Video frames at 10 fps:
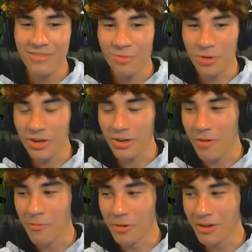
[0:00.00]
work on
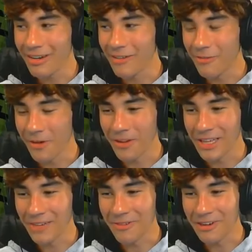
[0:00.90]
homework, in front,
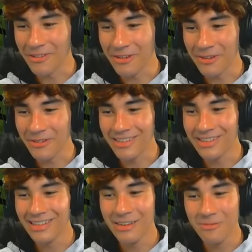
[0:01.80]
like, in front of
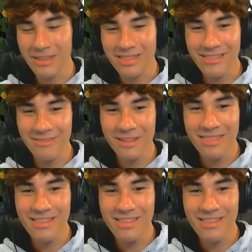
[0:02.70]
everyone, with, with